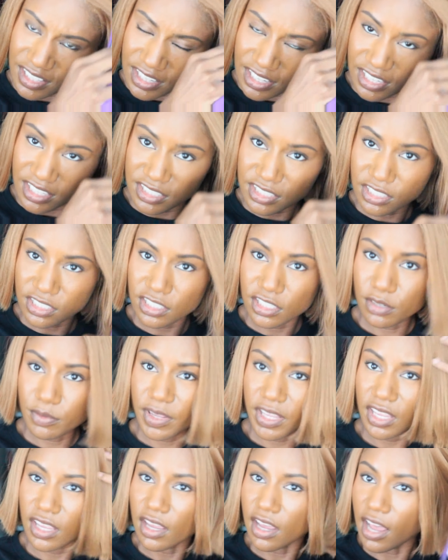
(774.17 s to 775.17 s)
It's a little
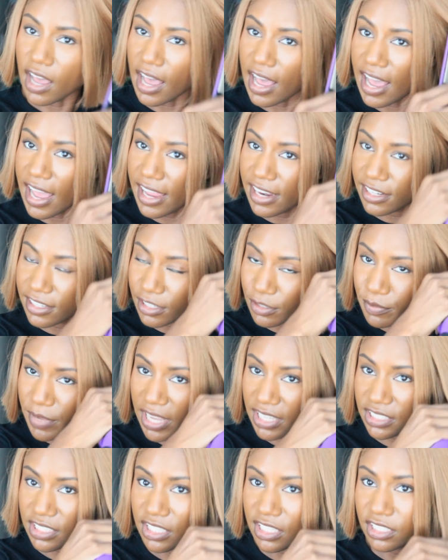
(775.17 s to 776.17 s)
bit hot. I'm
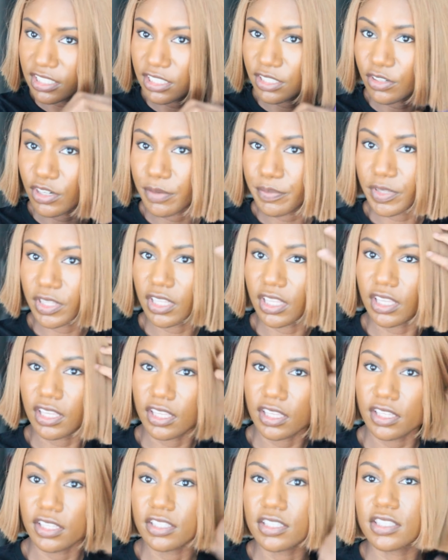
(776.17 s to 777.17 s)
accidentally crimping the
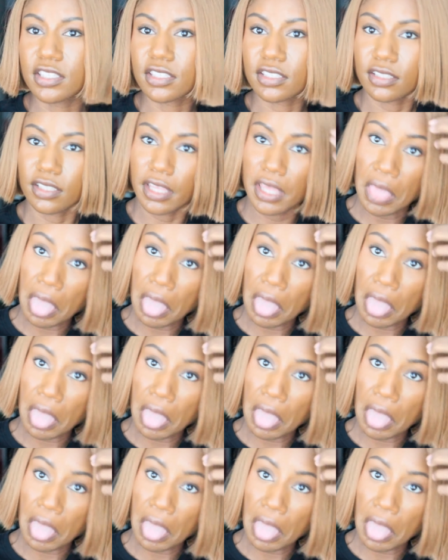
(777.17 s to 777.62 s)
ends,